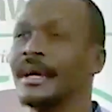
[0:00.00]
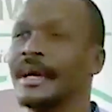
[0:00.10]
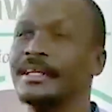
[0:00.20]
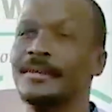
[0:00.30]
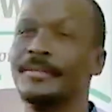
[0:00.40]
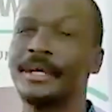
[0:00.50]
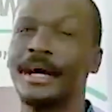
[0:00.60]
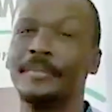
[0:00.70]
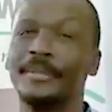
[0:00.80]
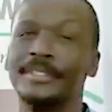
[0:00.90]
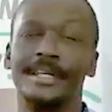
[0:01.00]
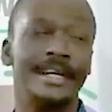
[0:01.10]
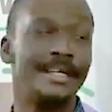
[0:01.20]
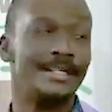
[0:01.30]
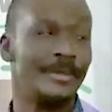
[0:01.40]
And something happens
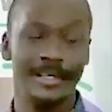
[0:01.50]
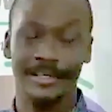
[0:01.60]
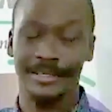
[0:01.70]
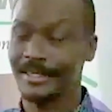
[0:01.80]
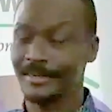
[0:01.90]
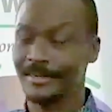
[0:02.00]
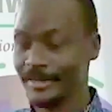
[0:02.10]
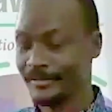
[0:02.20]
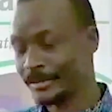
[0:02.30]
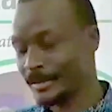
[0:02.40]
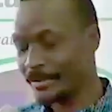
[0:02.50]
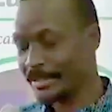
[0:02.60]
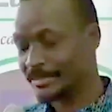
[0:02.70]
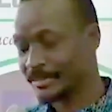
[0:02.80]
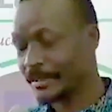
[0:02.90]
there as well. I've thought
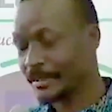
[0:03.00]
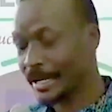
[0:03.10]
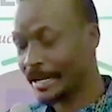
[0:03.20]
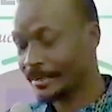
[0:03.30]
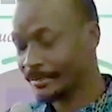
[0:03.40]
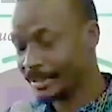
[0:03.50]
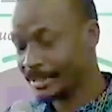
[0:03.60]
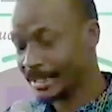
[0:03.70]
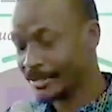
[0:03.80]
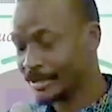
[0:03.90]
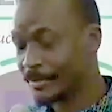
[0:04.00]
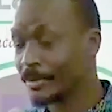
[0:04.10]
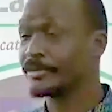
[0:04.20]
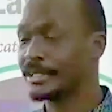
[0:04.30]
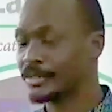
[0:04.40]
about this for some time as I thought
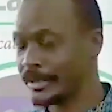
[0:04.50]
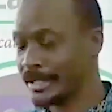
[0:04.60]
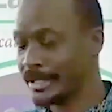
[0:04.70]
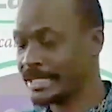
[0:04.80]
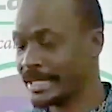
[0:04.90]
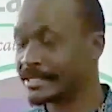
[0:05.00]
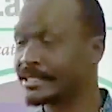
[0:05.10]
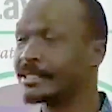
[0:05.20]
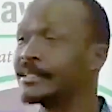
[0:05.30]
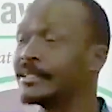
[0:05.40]
about religion and steps.